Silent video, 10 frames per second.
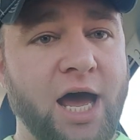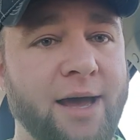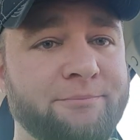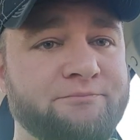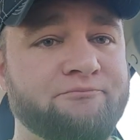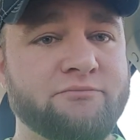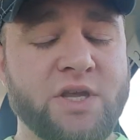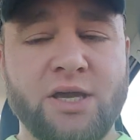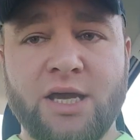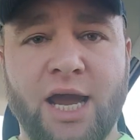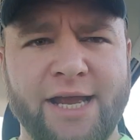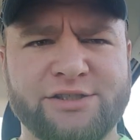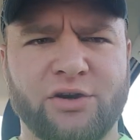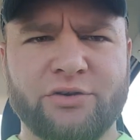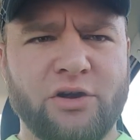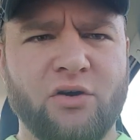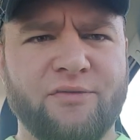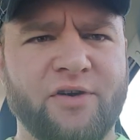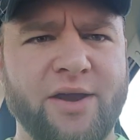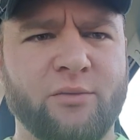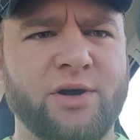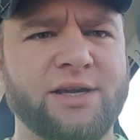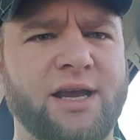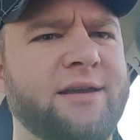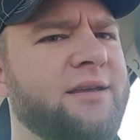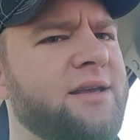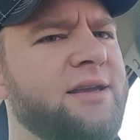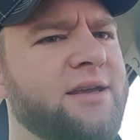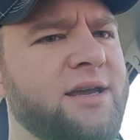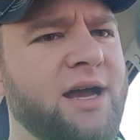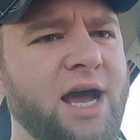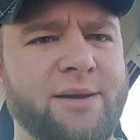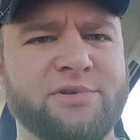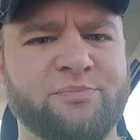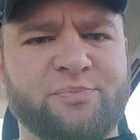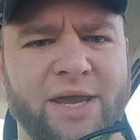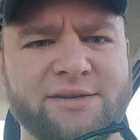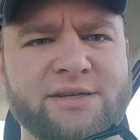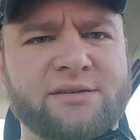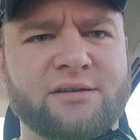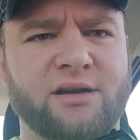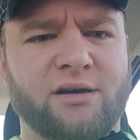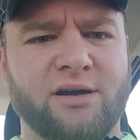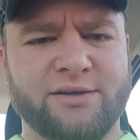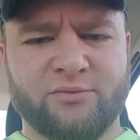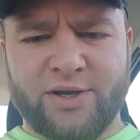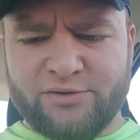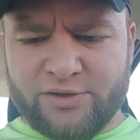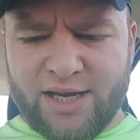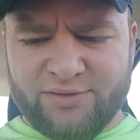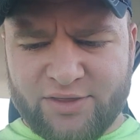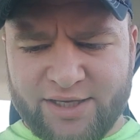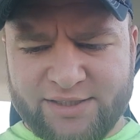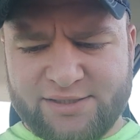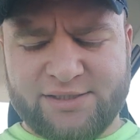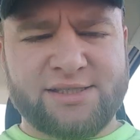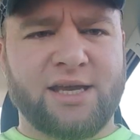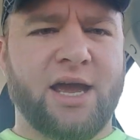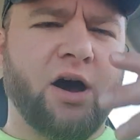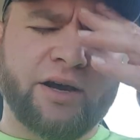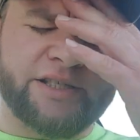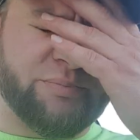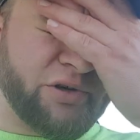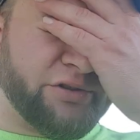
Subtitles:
I don't know if I want... I'm debating on whether or not this, August